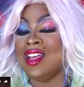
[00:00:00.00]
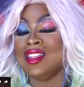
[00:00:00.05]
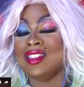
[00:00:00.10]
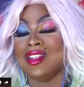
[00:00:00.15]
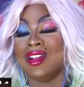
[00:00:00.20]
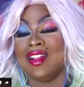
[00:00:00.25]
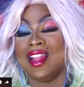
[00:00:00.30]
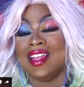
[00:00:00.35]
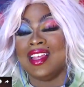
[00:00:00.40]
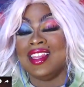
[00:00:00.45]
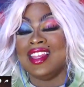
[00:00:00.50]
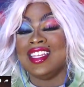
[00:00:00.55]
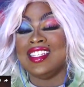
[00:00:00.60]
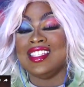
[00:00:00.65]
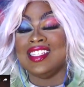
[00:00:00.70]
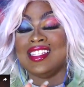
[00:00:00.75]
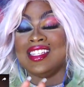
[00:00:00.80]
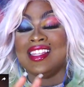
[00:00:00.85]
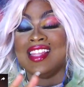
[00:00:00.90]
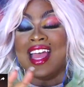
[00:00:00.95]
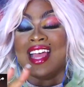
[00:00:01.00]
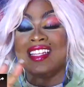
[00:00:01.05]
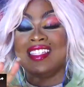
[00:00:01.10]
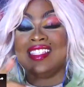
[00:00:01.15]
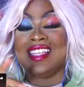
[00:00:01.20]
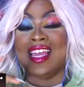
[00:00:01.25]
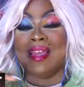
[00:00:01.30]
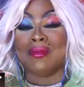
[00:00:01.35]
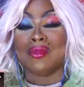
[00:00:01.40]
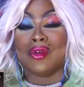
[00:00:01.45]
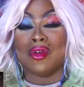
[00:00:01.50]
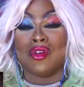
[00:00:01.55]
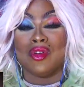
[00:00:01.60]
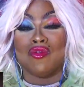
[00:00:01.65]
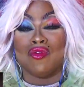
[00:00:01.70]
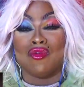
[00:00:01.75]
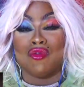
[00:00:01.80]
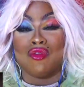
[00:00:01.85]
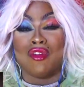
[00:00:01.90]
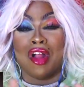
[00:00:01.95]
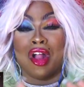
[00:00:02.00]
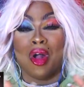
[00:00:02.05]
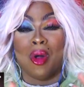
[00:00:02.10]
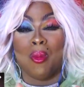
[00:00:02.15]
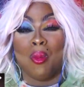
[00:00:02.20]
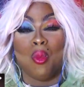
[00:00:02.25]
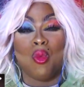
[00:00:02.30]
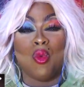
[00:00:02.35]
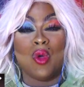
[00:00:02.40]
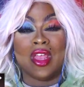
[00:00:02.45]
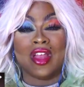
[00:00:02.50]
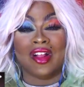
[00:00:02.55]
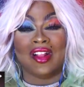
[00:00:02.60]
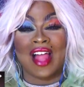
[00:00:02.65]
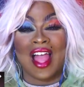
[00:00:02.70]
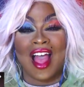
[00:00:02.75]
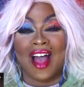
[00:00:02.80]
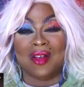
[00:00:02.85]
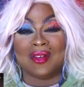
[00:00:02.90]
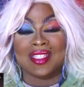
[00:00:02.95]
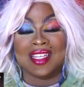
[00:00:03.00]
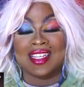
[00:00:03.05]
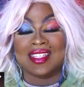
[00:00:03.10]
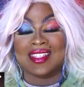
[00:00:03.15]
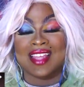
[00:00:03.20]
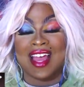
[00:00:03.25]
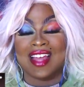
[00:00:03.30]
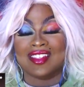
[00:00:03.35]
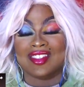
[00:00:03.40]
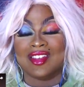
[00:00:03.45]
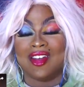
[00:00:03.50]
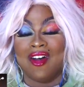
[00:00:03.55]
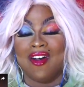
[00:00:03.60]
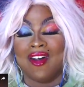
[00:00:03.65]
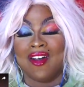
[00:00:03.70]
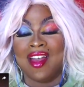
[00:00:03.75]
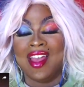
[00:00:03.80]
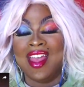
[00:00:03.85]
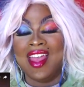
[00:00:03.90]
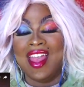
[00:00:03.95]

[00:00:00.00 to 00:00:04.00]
So like, this is in that same sort of realm wheelhouse as that song.